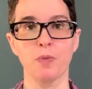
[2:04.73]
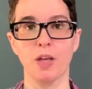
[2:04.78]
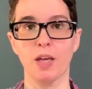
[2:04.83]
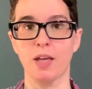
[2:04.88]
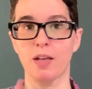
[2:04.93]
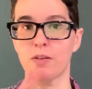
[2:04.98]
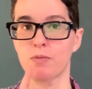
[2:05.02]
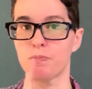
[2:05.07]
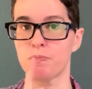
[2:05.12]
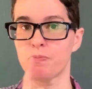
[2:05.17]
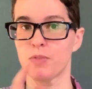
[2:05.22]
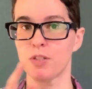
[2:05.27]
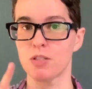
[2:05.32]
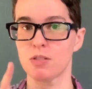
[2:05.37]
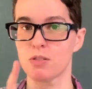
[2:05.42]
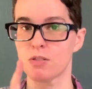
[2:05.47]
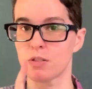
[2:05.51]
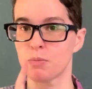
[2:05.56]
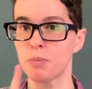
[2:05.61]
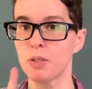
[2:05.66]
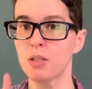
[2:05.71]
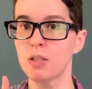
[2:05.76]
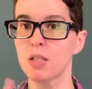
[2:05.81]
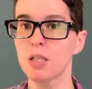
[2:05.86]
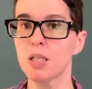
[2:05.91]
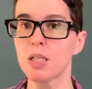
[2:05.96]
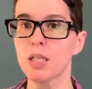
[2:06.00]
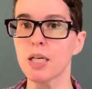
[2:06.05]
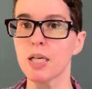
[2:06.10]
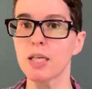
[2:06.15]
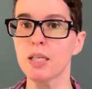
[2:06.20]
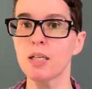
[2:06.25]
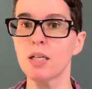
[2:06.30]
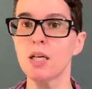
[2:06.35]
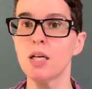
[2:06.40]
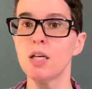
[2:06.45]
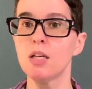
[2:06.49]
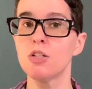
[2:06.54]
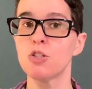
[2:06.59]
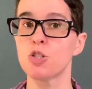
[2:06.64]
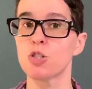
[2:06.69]
And this is Amelia again,
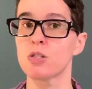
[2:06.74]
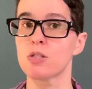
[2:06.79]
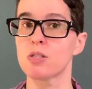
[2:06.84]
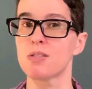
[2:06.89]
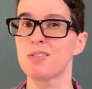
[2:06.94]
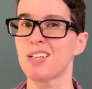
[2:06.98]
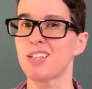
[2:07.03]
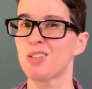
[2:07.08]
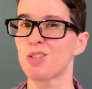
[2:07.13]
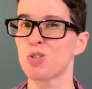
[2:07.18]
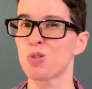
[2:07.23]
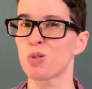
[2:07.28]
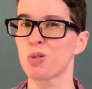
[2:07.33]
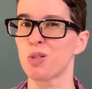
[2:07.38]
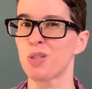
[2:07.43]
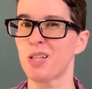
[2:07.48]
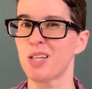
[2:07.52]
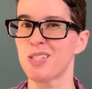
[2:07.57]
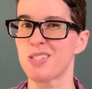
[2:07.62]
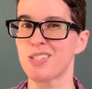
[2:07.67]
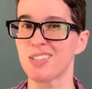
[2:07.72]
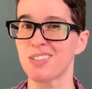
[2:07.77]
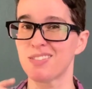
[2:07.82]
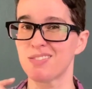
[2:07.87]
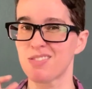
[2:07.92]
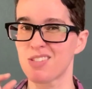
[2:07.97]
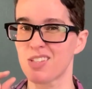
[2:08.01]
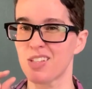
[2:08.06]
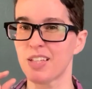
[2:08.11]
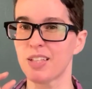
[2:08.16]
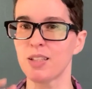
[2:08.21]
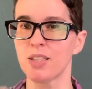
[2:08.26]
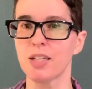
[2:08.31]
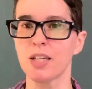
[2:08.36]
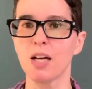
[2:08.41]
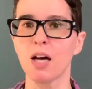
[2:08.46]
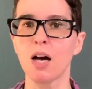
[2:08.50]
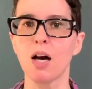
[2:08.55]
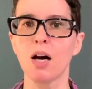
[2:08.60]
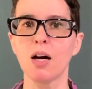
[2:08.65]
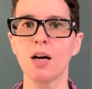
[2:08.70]
just editorializing
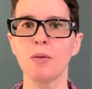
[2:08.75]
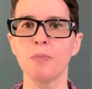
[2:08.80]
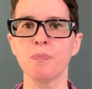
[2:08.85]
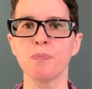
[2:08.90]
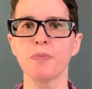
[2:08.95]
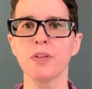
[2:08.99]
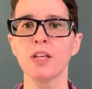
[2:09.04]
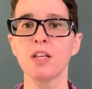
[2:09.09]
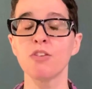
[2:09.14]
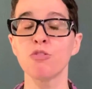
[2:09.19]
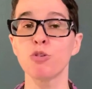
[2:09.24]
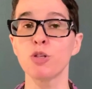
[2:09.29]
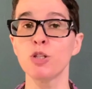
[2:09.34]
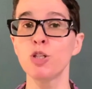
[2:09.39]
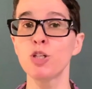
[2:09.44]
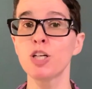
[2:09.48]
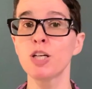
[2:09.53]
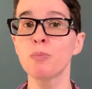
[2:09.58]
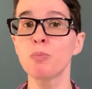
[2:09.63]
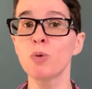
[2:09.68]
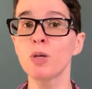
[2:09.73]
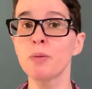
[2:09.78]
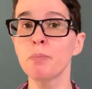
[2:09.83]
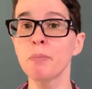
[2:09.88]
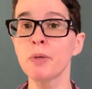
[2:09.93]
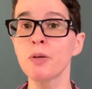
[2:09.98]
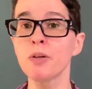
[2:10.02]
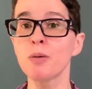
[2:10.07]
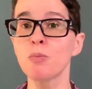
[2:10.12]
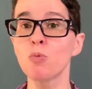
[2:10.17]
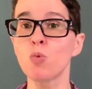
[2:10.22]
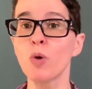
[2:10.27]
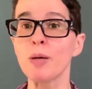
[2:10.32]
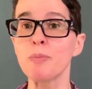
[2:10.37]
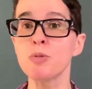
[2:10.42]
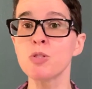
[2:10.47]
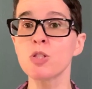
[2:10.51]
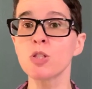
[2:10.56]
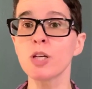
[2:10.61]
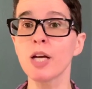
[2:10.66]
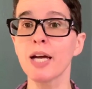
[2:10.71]
slightly. If we look up what
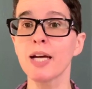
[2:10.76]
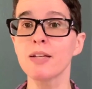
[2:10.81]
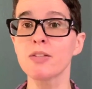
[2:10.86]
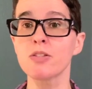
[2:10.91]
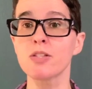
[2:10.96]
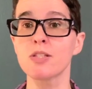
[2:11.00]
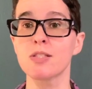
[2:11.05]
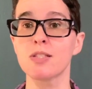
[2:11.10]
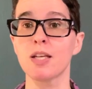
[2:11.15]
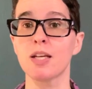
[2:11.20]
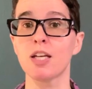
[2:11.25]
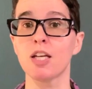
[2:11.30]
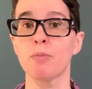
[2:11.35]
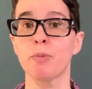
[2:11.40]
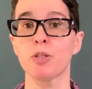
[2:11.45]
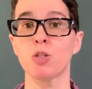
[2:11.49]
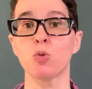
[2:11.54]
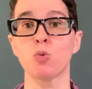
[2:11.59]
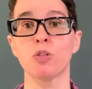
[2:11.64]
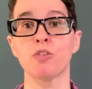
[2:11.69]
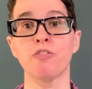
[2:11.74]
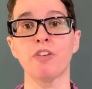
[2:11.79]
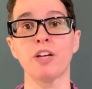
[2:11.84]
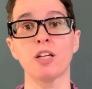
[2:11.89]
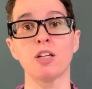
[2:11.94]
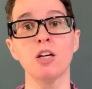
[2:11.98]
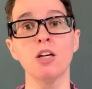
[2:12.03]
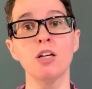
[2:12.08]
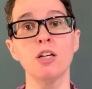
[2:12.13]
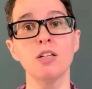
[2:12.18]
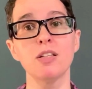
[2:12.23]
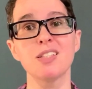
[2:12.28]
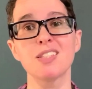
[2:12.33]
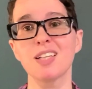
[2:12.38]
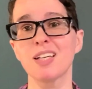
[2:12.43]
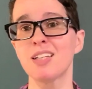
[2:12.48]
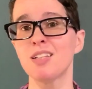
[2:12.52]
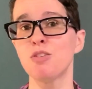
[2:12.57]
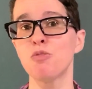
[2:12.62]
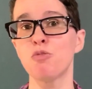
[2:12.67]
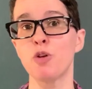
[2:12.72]
Merriam-Webster has to say about the word vanguard, it's
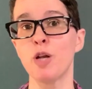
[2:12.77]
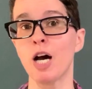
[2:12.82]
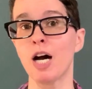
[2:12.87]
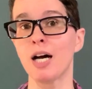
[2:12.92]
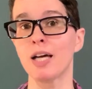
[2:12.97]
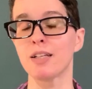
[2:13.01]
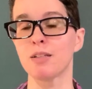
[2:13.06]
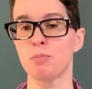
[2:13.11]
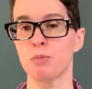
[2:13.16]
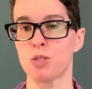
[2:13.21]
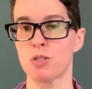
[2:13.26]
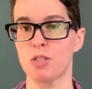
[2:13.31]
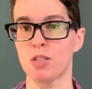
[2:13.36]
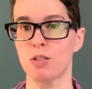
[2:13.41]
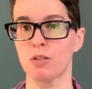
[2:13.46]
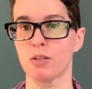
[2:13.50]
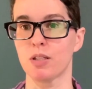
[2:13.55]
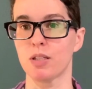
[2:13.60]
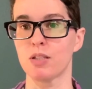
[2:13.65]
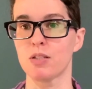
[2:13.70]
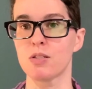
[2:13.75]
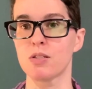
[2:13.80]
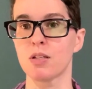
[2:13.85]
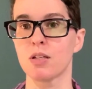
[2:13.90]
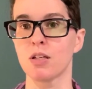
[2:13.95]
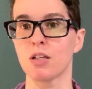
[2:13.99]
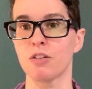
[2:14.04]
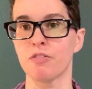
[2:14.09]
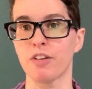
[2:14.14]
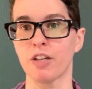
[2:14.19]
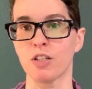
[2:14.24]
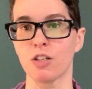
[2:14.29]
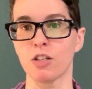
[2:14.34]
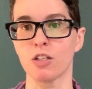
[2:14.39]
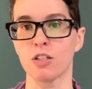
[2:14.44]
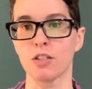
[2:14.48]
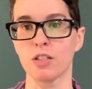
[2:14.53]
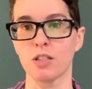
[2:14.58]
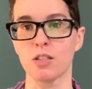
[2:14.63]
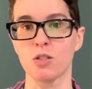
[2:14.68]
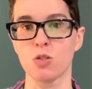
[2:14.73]
kind of not mysterious.
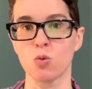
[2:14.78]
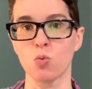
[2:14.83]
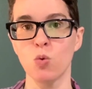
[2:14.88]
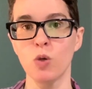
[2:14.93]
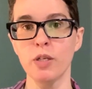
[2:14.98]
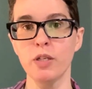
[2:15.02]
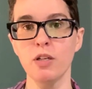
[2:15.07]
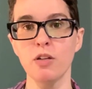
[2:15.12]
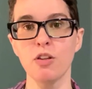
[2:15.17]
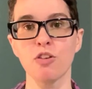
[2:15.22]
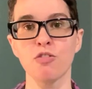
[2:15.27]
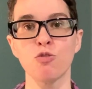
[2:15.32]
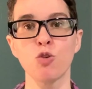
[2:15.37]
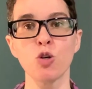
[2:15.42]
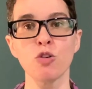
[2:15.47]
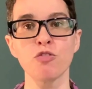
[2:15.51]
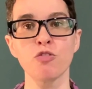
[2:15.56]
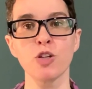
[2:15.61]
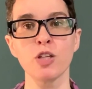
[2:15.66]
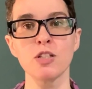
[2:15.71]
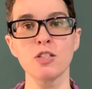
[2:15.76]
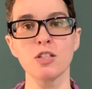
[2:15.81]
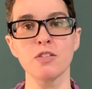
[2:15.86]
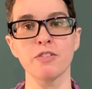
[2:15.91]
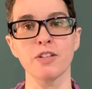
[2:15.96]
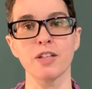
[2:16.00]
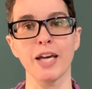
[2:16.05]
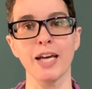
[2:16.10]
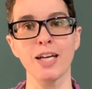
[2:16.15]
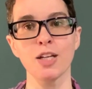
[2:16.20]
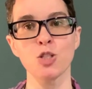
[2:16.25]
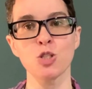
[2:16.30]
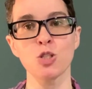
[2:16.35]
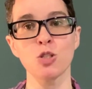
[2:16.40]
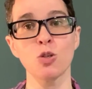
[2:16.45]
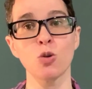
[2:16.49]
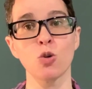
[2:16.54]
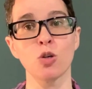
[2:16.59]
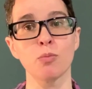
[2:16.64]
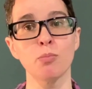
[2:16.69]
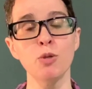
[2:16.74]
Vanguard is, one, the forefront of an action
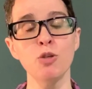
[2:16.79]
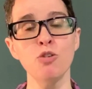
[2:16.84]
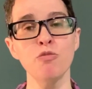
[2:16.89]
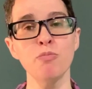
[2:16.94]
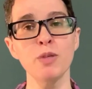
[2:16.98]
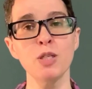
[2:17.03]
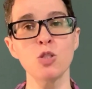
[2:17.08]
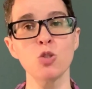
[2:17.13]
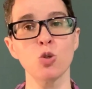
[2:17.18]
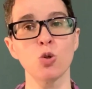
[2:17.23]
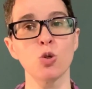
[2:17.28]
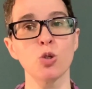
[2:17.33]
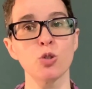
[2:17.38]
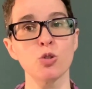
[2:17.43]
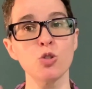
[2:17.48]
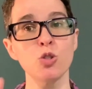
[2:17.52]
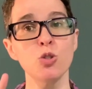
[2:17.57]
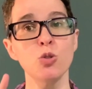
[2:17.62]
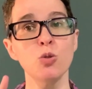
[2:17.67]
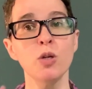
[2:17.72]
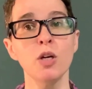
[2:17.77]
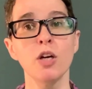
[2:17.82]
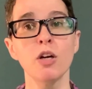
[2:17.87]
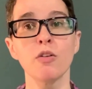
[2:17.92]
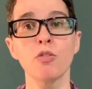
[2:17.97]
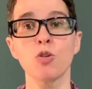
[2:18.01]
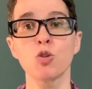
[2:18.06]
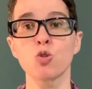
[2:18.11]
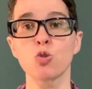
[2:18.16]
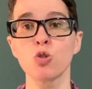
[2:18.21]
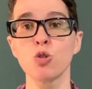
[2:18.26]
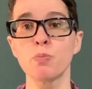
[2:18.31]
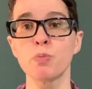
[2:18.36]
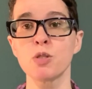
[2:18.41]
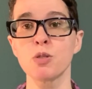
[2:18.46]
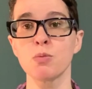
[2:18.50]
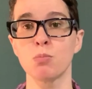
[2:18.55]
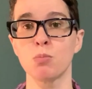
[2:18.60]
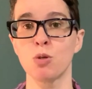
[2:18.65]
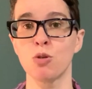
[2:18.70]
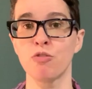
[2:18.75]
or movement, or two, the troops
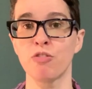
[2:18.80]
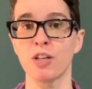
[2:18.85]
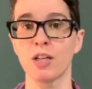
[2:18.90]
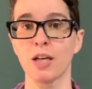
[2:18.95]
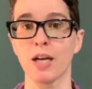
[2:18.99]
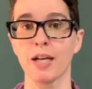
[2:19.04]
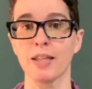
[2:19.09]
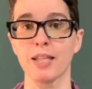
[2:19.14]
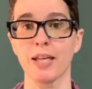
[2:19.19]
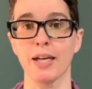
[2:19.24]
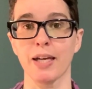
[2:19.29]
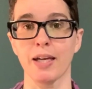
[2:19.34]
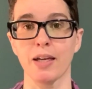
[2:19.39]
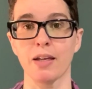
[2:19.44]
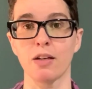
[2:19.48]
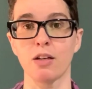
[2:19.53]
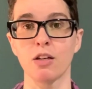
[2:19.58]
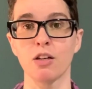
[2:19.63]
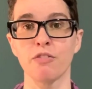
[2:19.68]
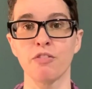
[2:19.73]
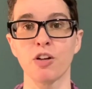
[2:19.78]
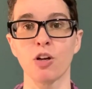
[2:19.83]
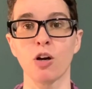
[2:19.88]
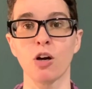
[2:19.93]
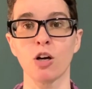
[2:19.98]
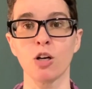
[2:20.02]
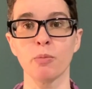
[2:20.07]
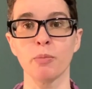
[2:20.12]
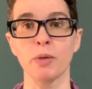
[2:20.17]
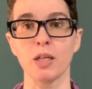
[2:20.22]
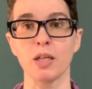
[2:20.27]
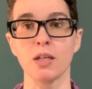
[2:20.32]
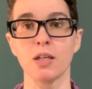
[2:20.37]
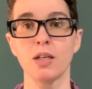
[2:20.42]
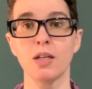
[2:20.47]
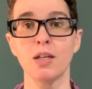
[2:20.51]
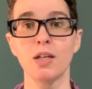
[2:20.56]
moving at the head of an army.